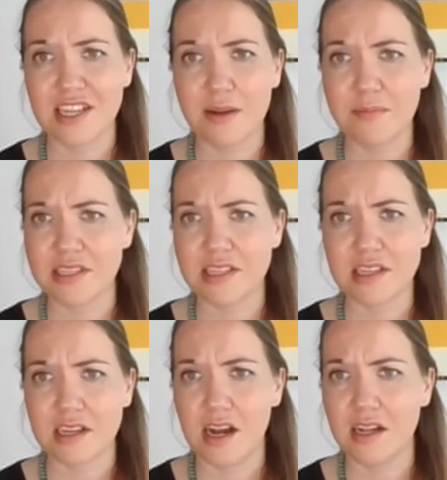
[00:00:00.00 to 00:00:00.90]
and embassies
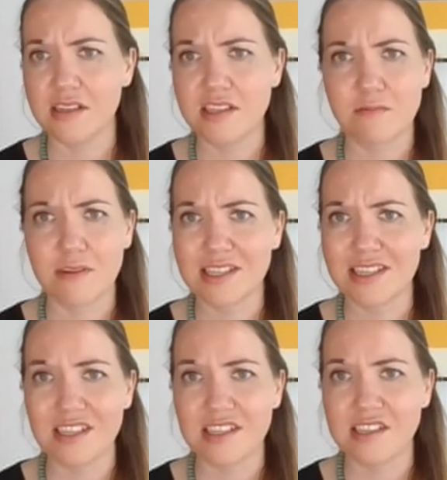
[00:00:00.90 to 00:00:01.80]
and consulates and
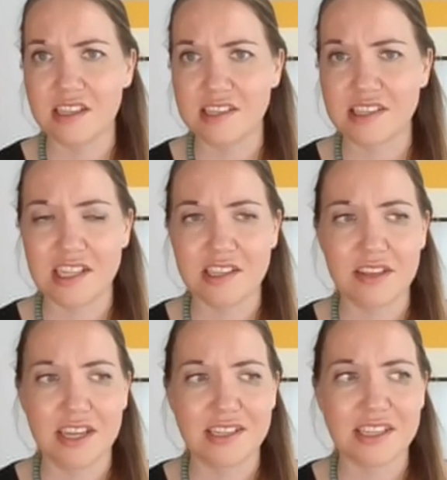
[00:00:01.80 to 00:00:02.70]
residences and these kinds of
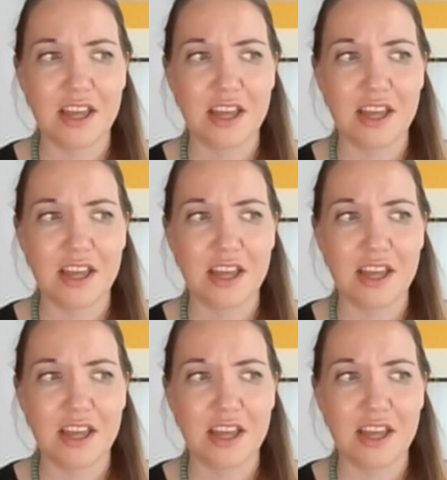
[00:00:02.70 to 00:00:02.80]
things,